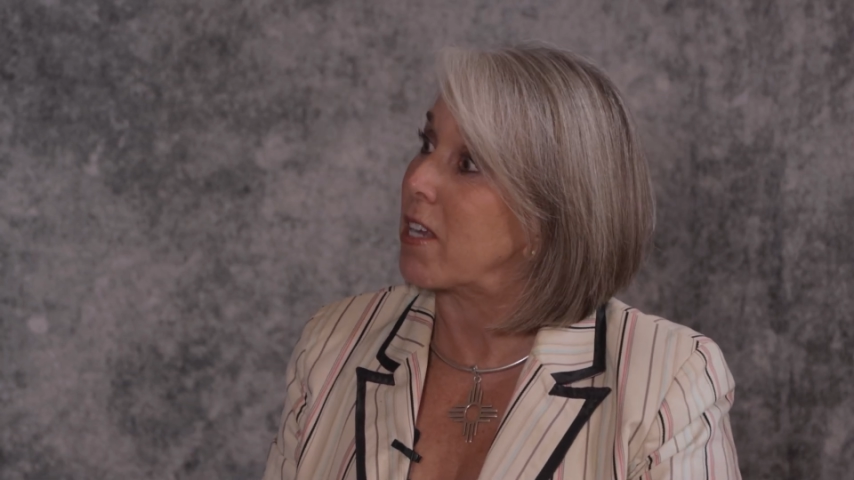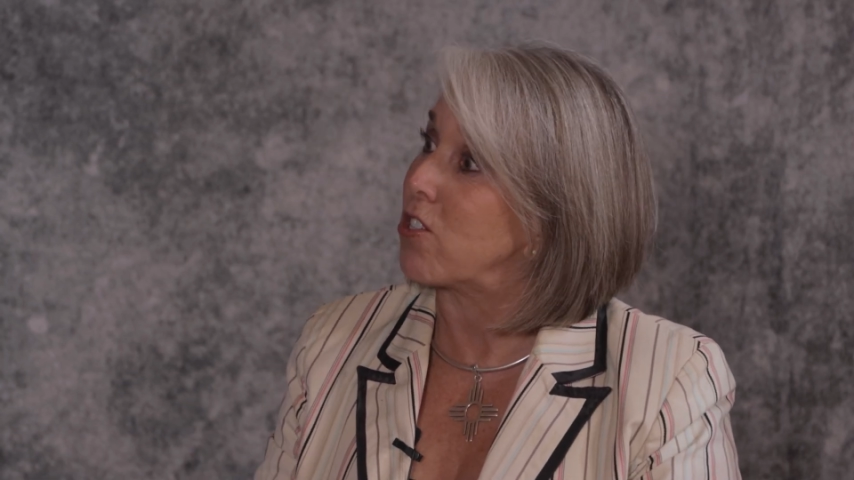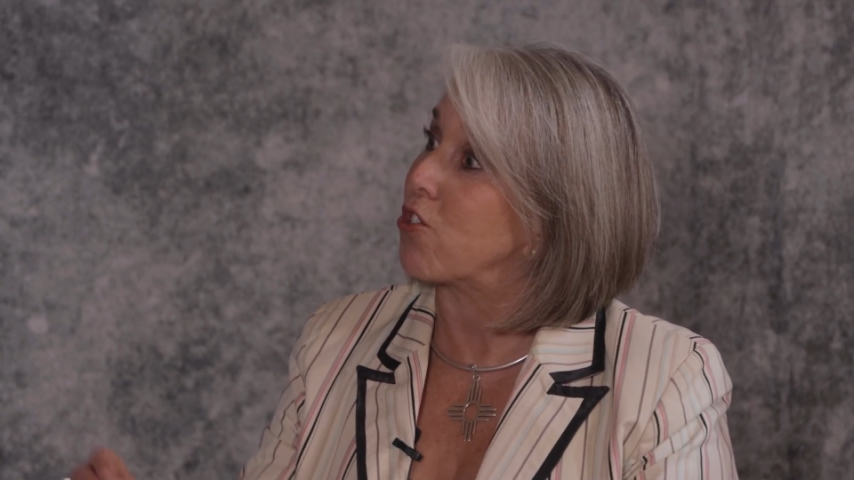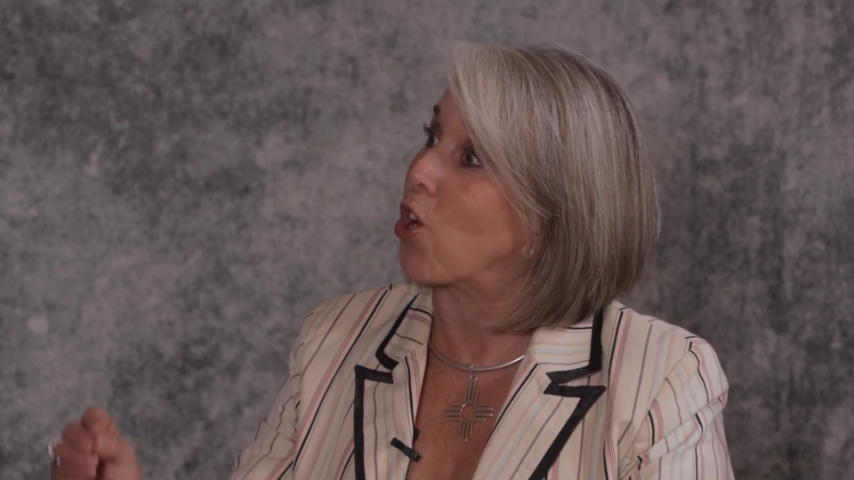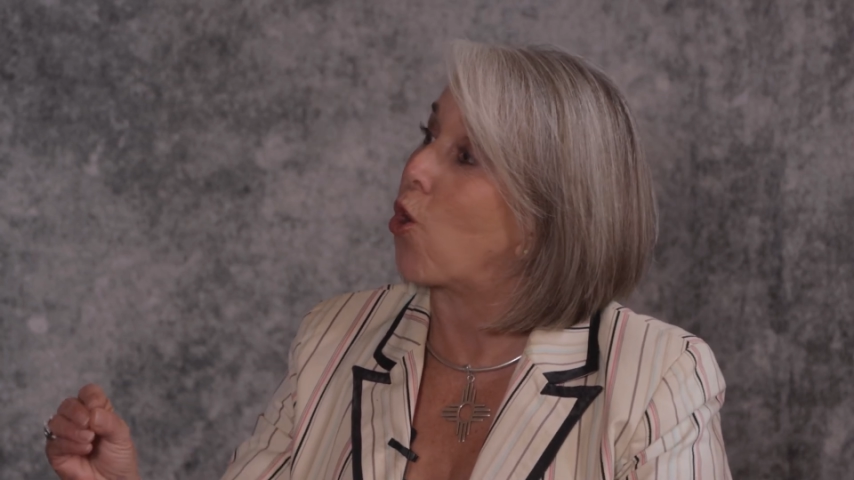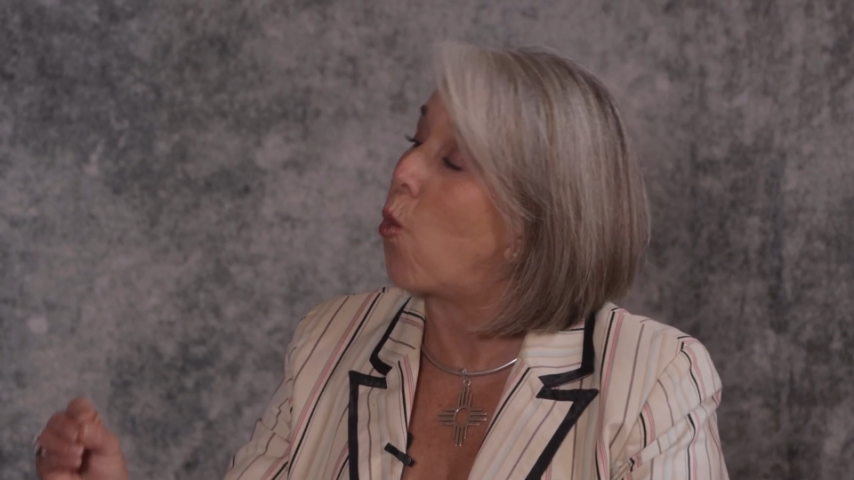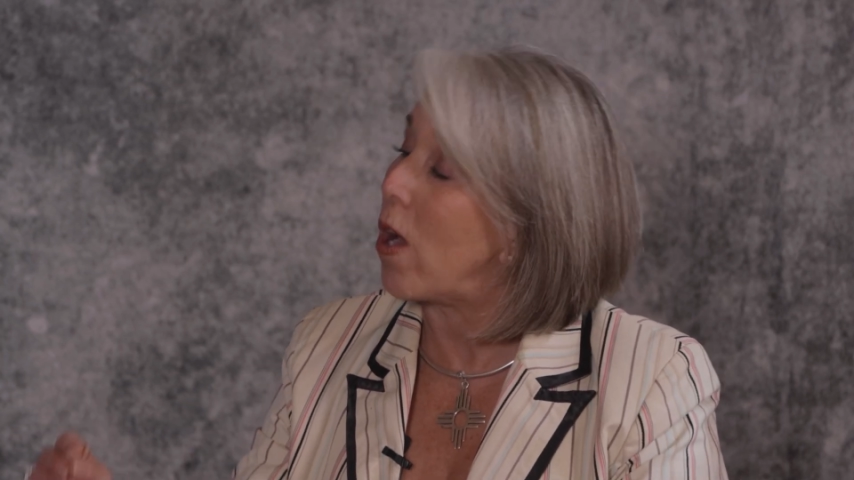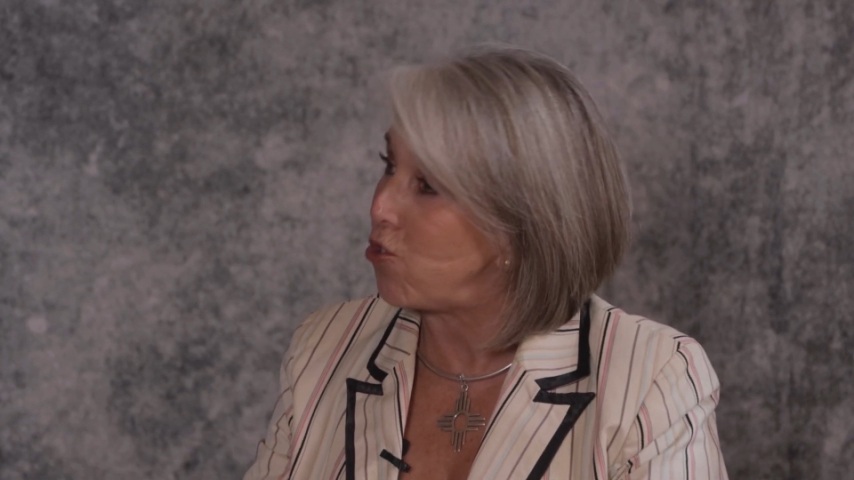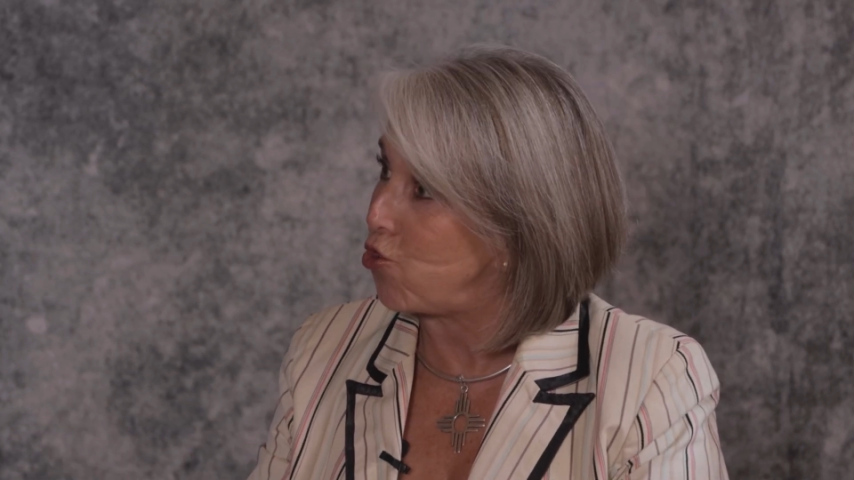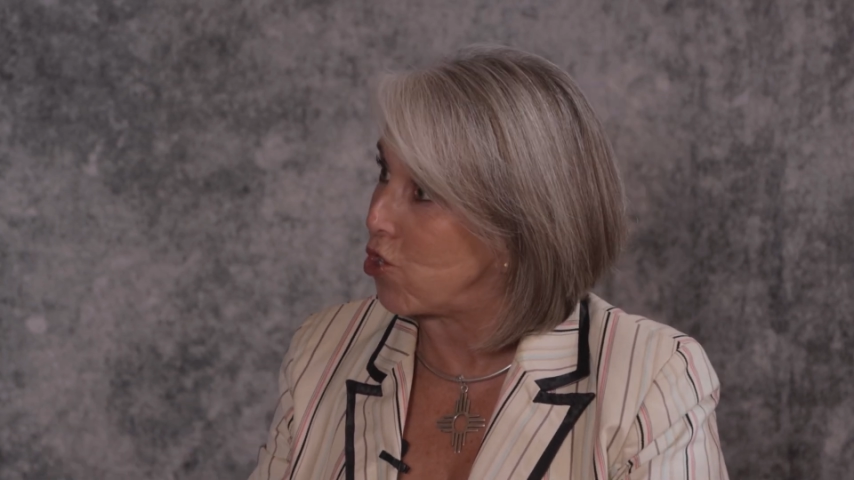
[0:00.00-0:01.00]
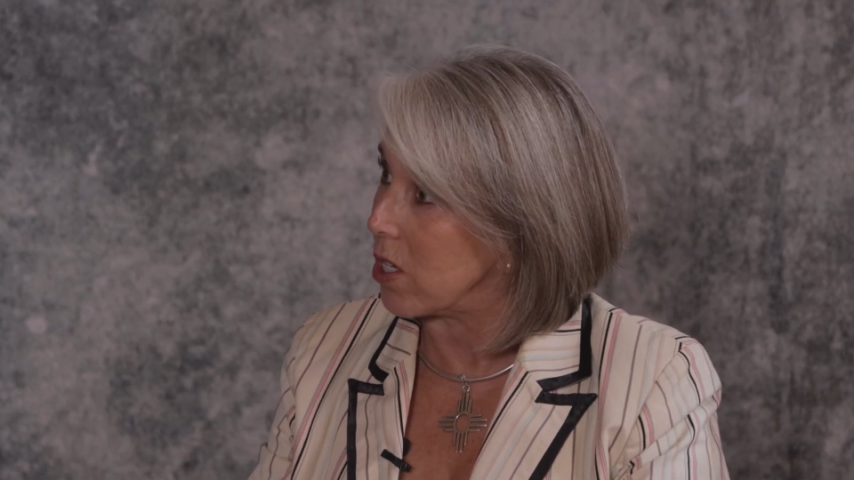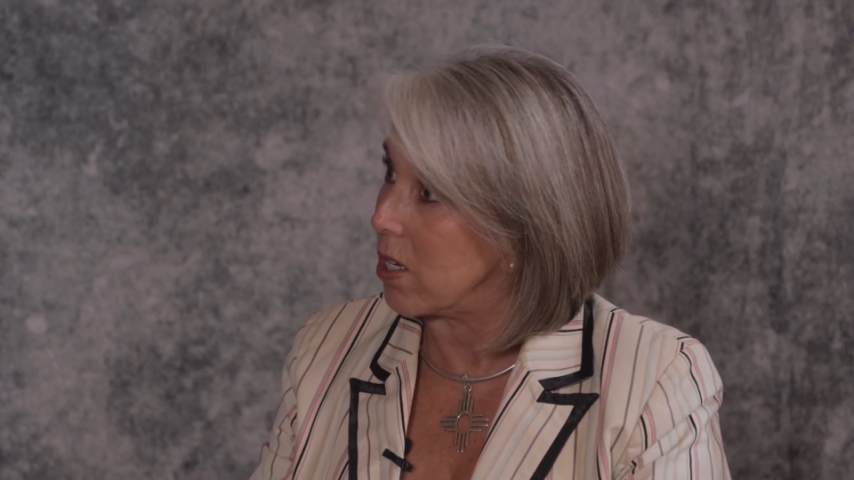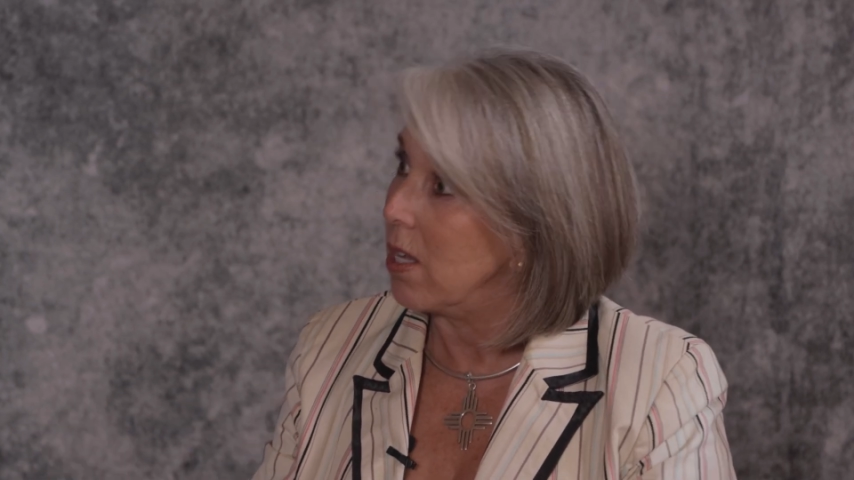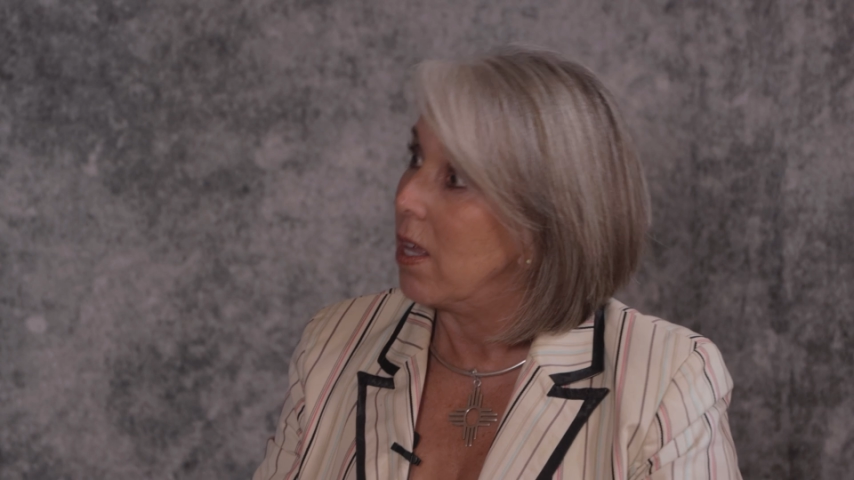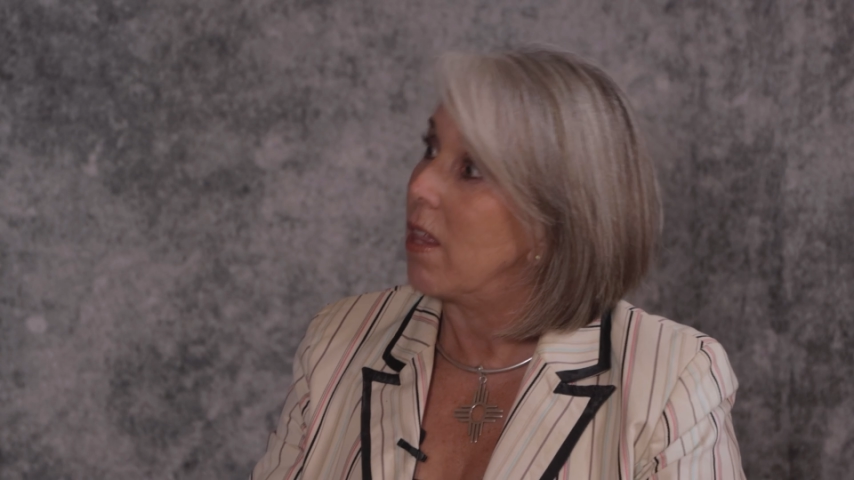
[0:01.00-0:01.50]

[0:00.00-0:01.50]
because there's a question